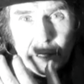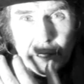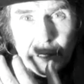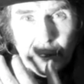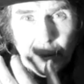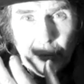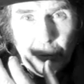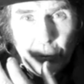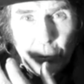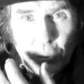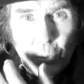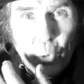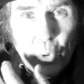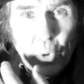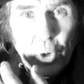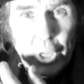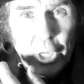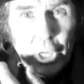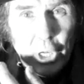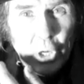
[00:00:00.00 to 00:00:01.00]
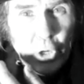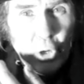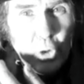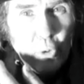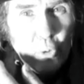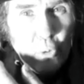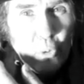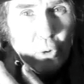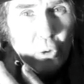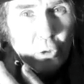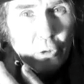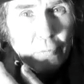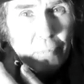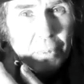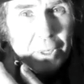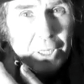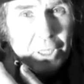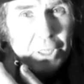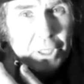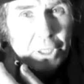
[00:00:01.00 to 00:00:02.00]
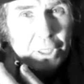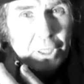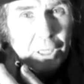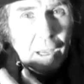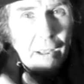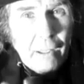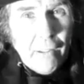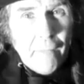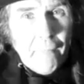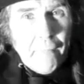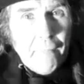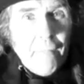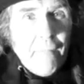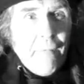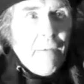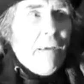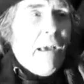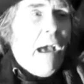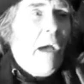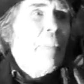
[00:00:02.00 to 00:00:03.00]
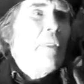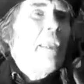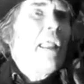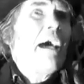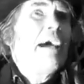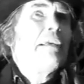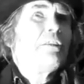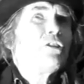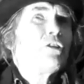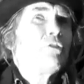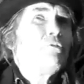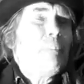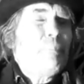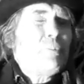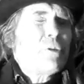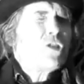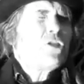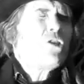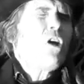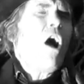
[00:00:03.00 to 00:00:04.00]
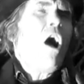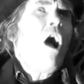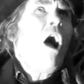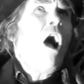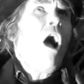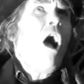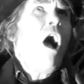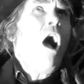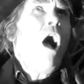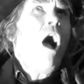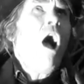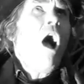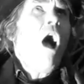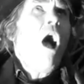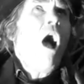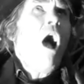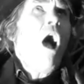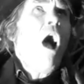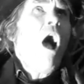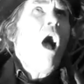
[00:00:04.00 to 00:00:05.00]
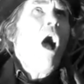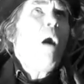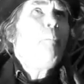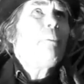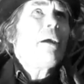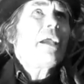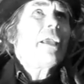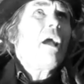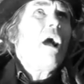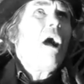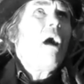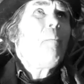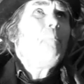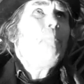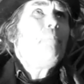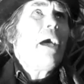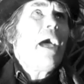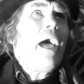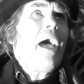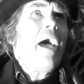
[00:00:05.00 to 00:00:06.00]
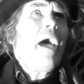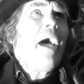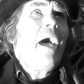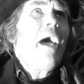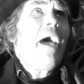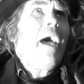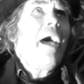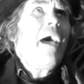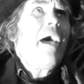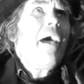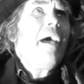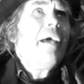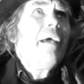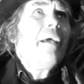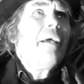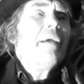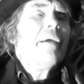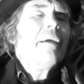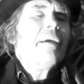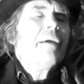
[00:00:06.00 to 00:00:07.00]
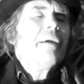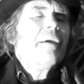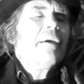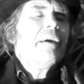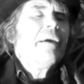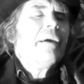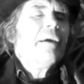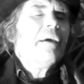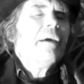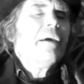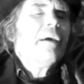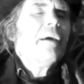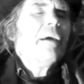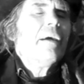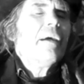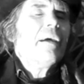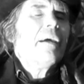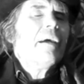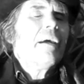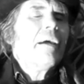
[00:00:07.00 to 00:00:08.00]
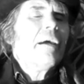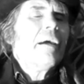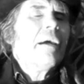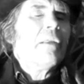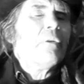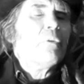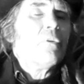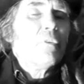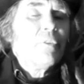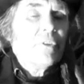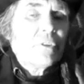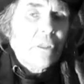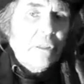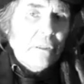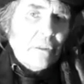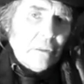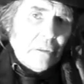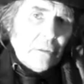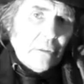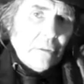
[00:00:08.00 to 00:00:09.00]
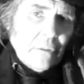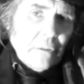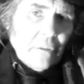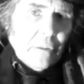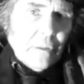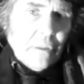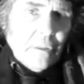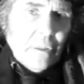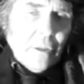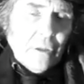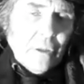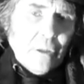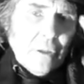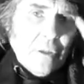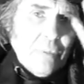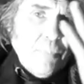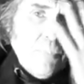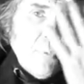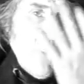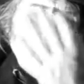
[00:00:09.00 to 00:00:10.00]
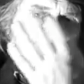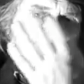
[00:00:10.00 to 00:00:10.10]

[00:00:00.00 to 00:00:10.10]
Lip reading: that for all he knew could have been a skull. And the lad screamed, "Stop! I can't bear!" And all of a sudden, the